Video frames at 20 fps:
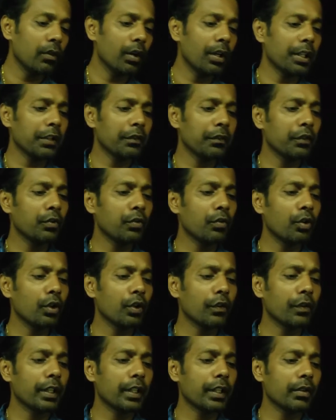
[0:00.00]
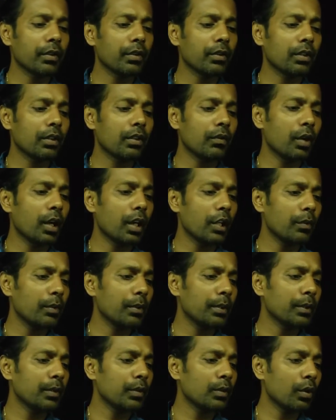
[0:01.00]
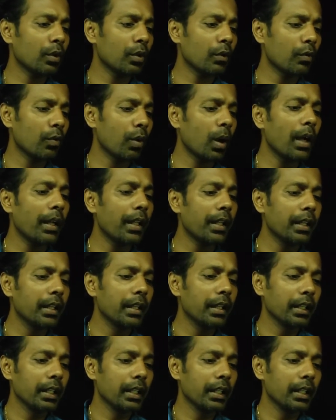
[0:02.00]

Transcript: What if you want to find out what would the score of y